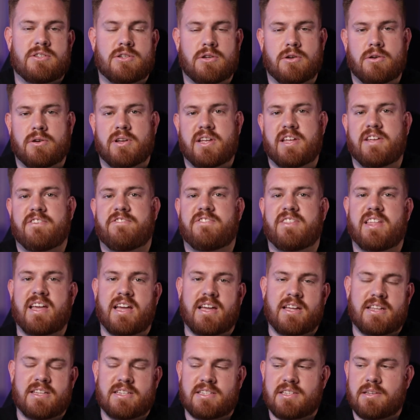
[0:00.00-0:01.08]
So if
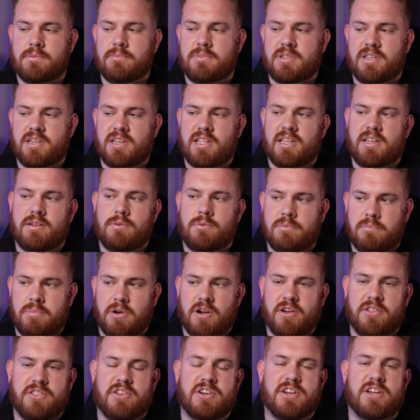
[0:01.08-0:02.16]
that is something that would
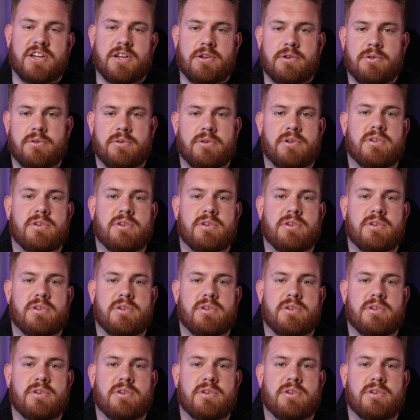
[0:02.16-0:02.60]
bother you,